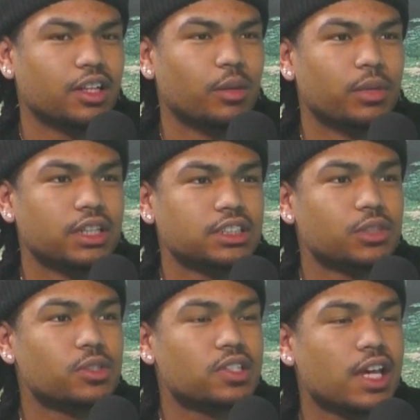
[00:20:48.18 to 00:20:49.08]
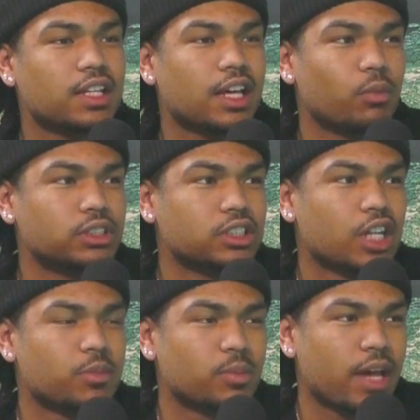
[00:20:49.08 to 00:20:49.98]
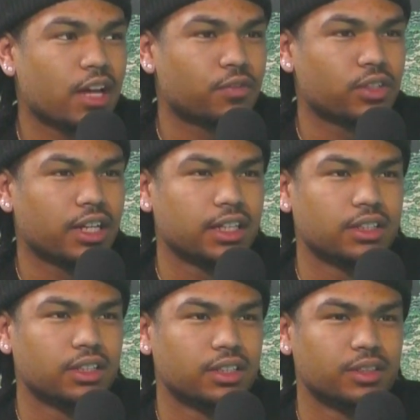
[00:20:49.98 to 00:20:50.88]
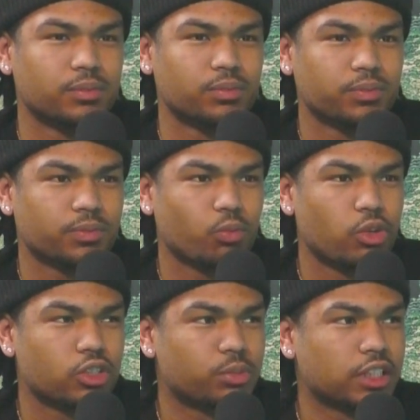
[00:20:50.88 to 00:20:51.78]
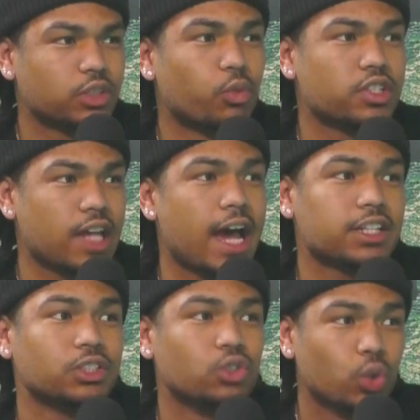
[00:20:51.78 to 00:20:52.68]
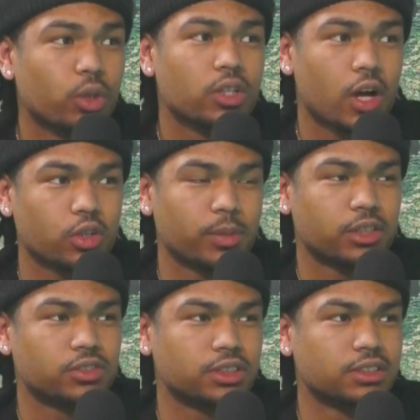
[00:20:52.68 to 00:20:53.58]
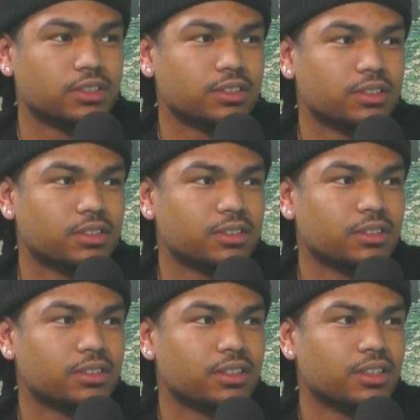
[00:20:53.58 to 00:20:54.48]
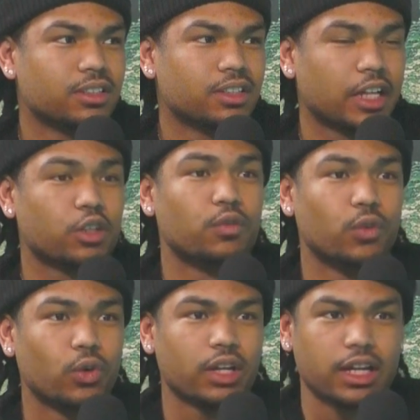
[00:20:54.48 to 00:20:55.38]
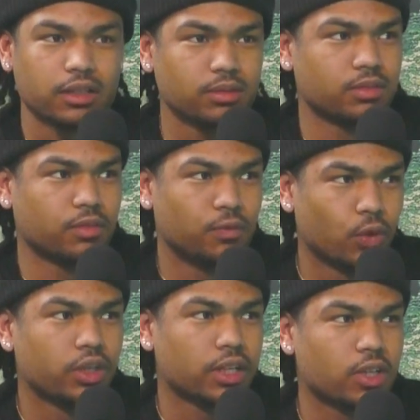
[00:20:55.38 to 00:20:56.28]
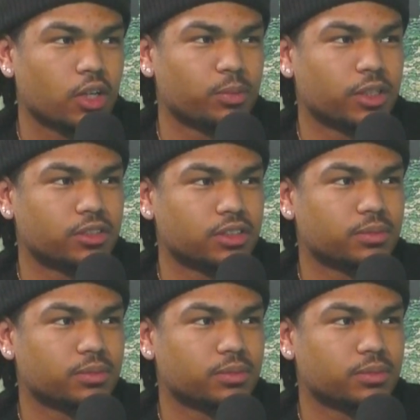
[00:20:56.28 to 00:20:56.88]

But she was saying that when she comes back for like winter break, she wants to actually do a documentary. Like a full length documentary.